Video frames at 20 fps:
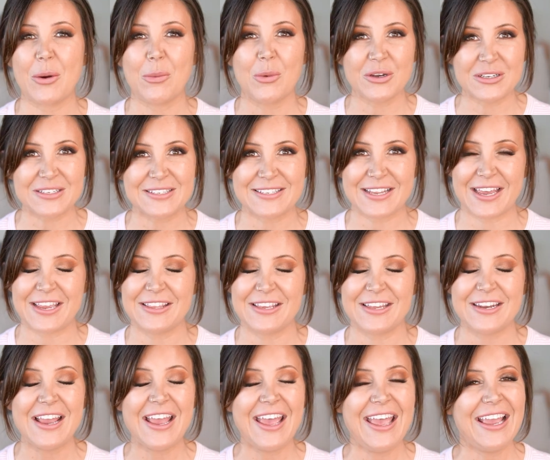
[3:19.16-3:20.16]
I want to say
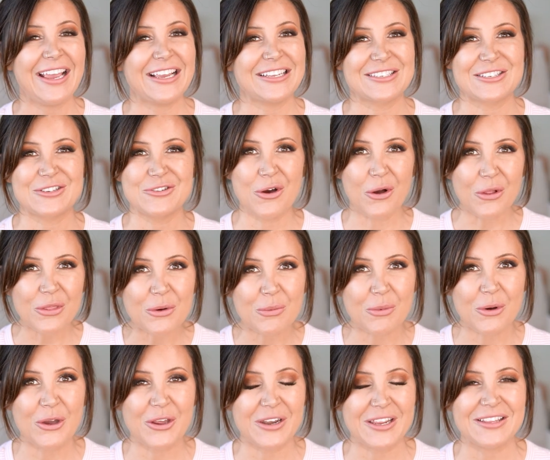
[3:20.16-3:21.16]
that it's not the
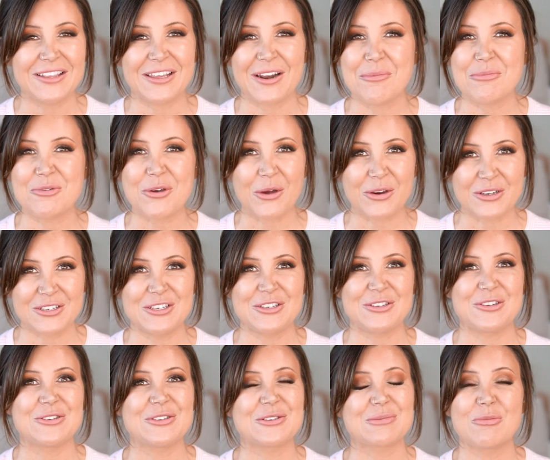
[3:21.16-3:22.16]
wording that I'm going to
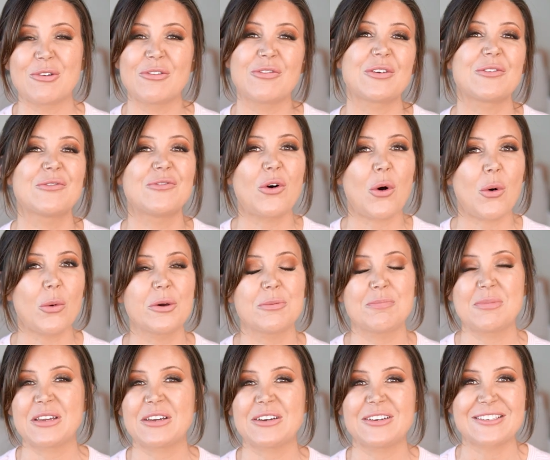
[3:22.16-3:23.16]
use moving
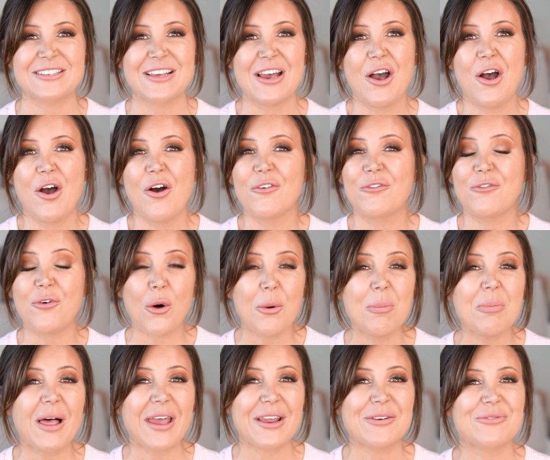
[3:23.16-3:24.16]
forward, because
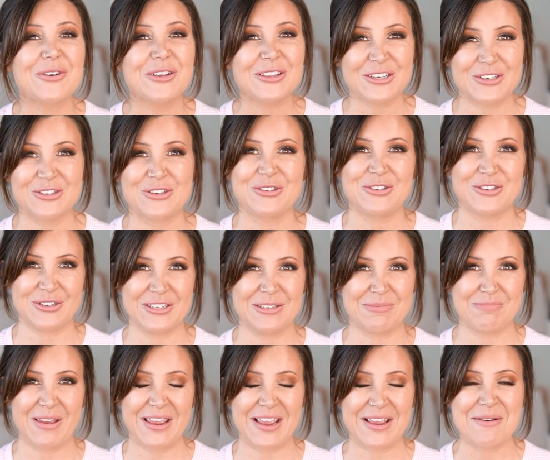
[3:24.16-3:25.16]
foreplay really should
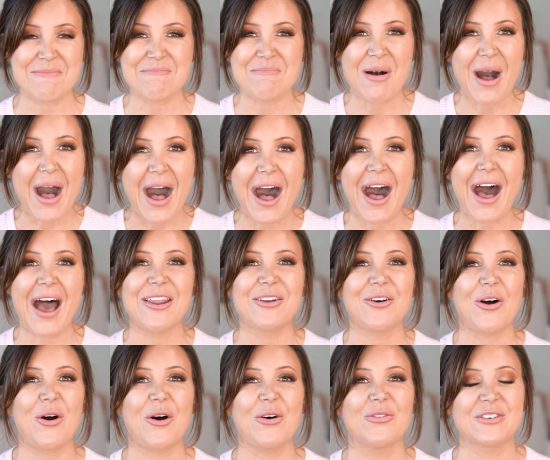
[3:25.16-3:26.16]
just be
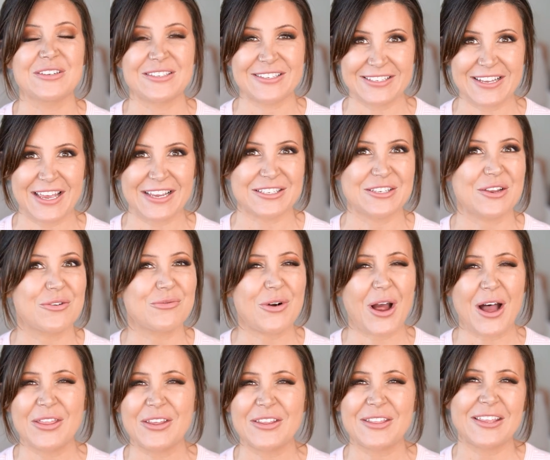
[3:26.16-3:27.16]
part of sex
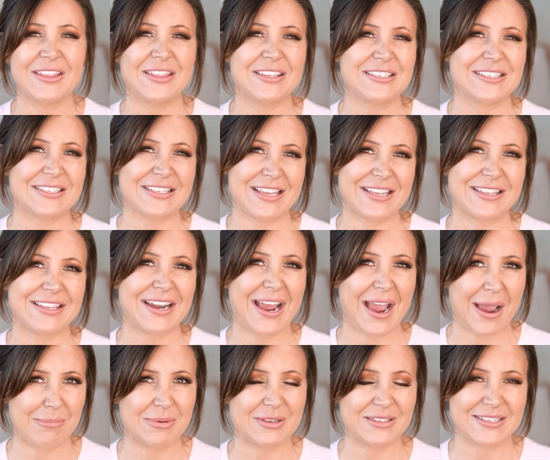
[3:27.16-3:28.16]
rather than this thing that
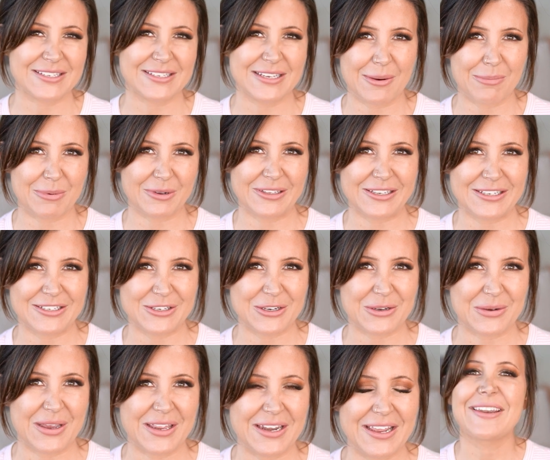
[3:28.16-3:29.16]
happens separately
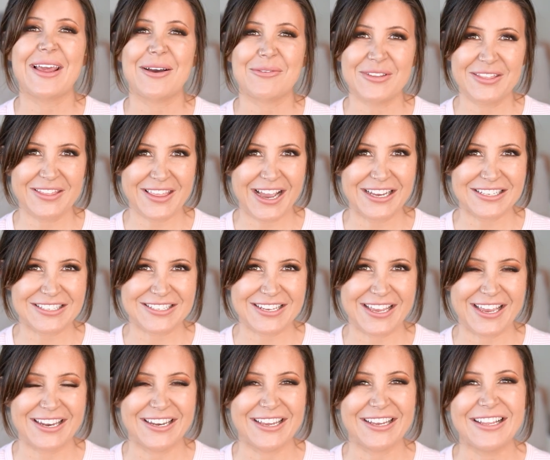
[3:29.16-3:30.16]
to it. Now, with that
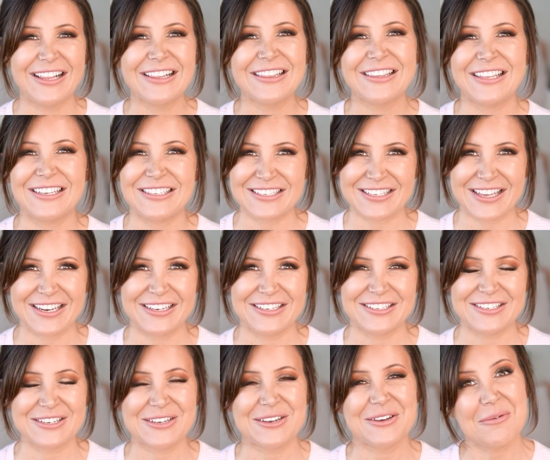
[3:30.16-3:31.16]
said, let's get
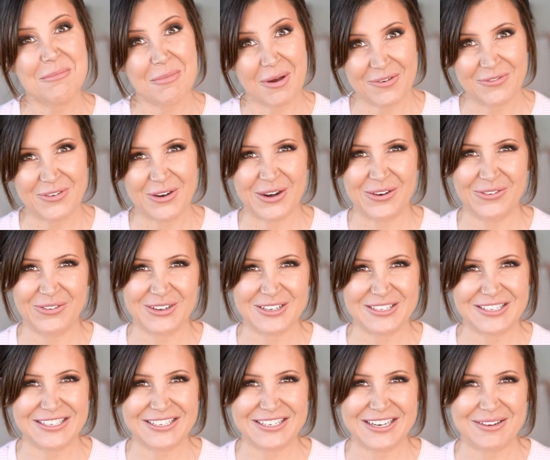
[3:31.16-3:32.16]
into my very first